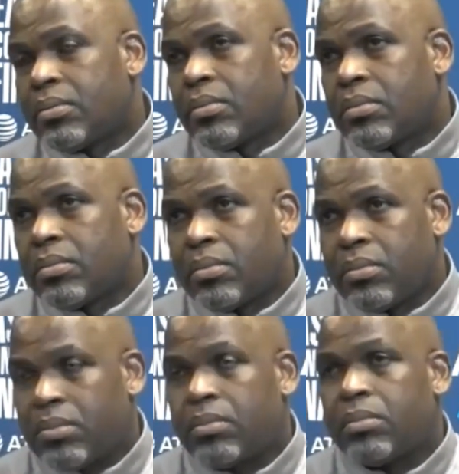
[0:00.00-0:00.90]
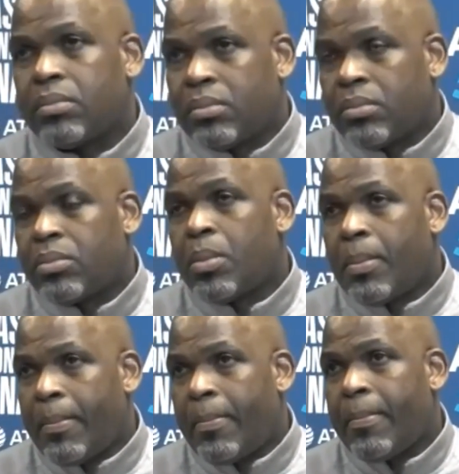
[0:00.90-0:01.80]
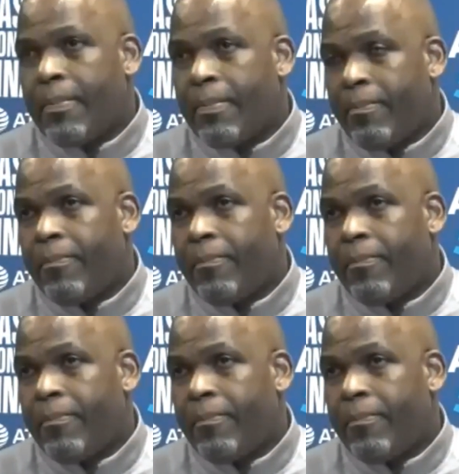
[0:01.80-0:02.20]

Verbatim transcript: putbacks up, uh, Capela had for good.